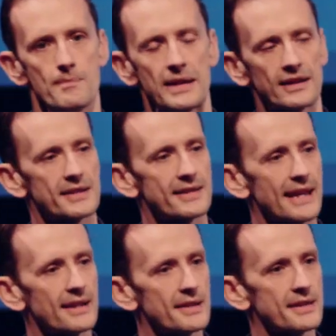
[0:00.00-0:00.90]
because
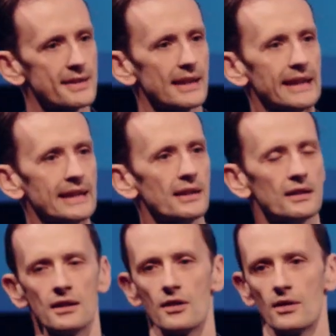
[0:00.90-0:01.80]
they can see
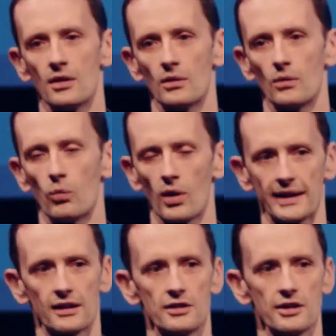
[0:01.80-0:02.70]
what
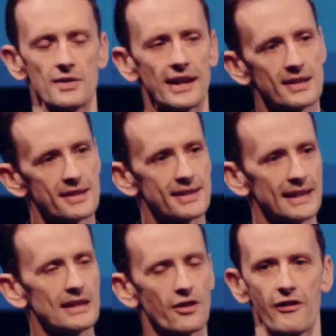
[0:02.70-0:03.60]
it can do. They can
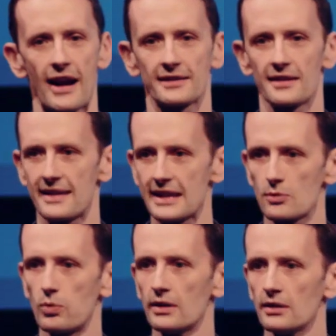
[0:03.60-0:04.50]
see the fact that
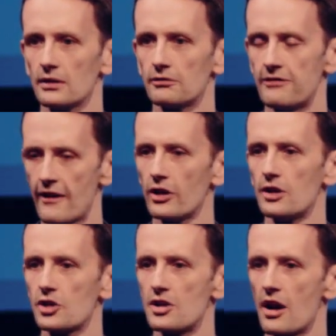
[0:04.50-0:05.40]
this will
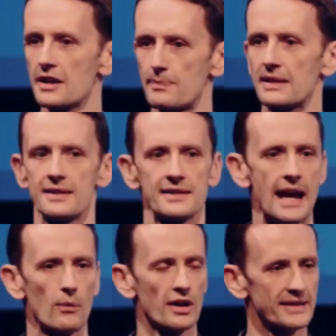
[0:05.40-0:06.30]
revolutionize business
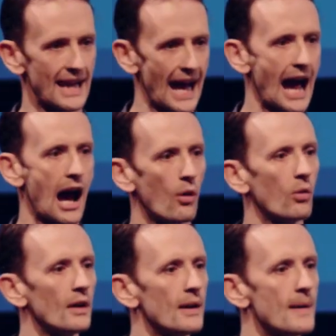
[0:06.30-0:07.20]
networks and
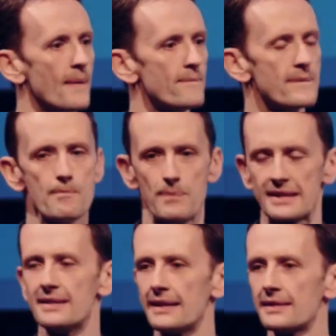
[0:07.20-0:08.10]
how
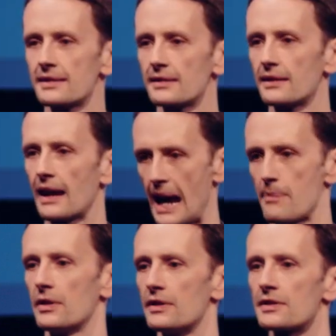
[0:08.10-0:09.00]
business
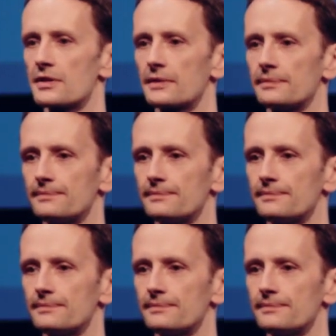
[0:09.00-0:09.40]
happens.